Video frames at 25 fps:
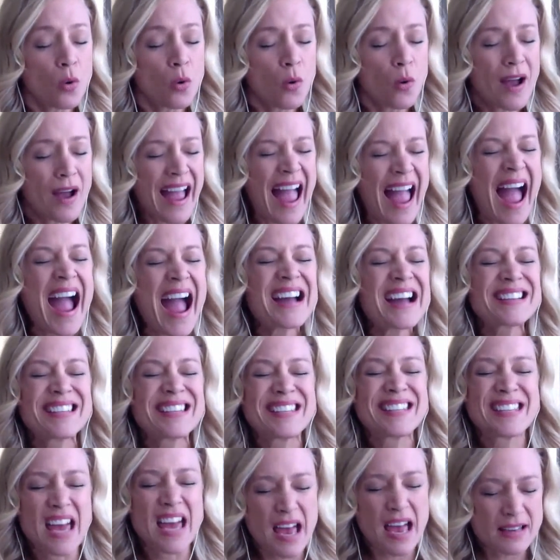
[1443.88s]

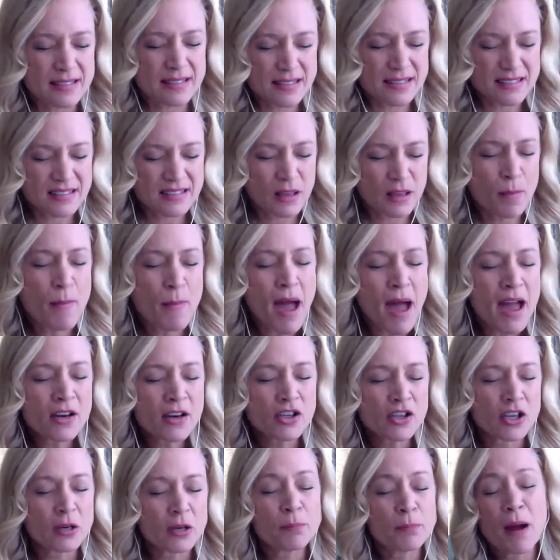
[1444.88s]
access the
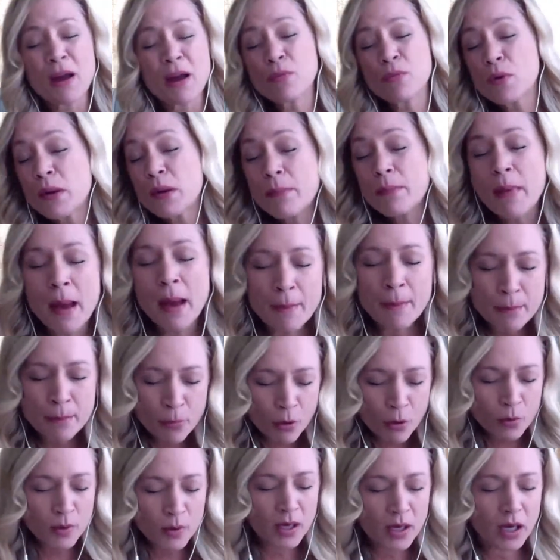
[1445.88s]
magic by
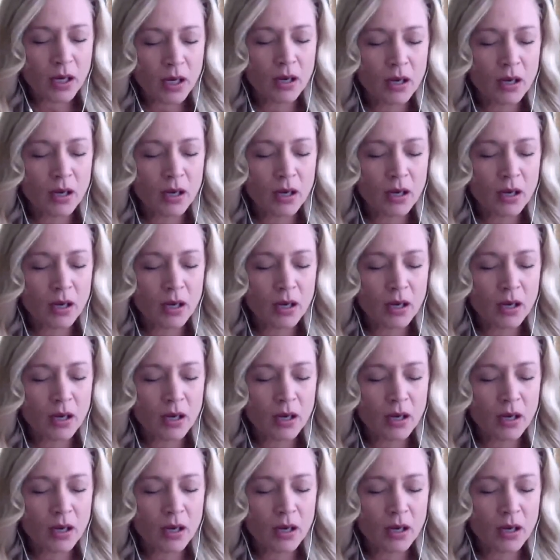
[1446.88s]
remembering.